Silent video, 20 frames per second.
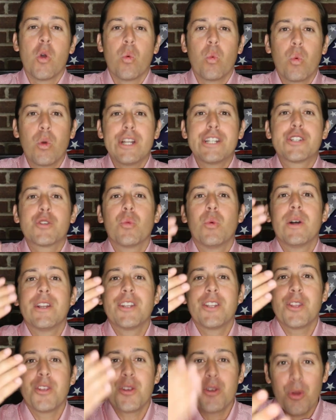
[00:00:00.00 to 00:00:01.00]
which
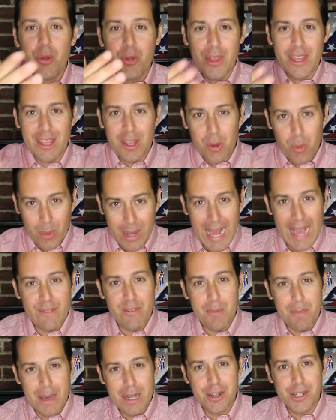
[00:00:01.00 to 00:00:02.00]
one do you think you would
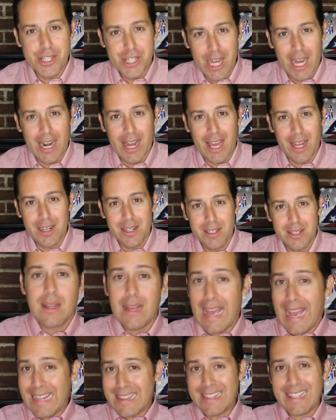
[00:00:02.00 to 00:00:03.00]
have a better shot at?
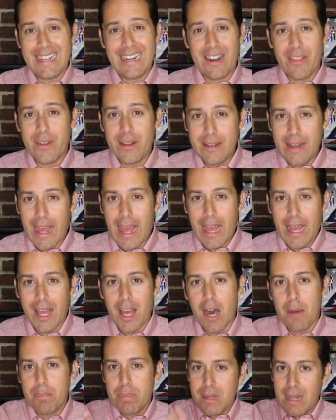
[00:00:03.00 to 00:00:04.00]
At the end of the
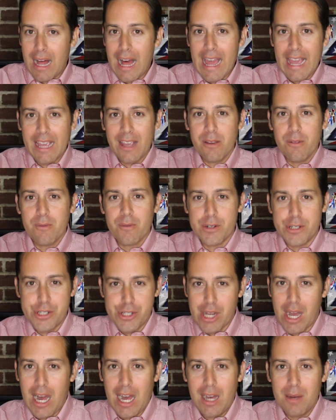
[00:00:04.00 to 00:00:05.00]
day, applying for
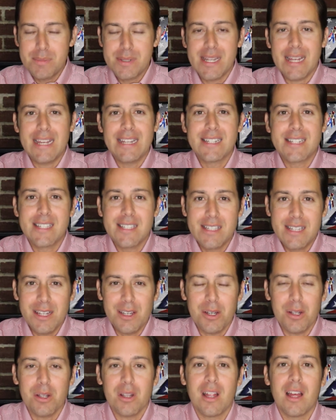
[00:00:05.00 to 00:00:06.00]
jobs is
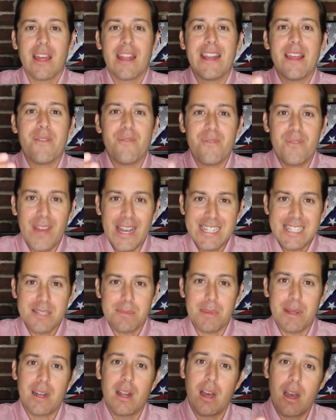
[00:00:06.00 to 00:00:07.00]
still an
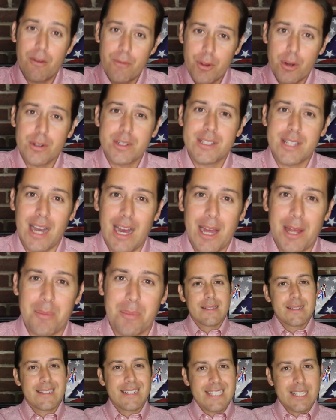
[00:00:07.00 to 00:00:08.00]
investment of your
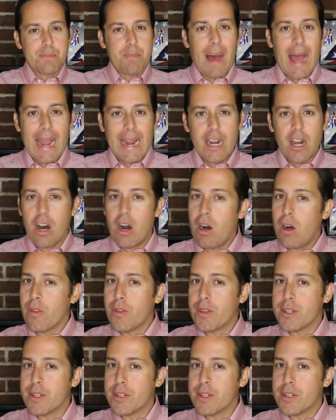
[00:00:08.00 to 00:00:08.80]
time. Despite all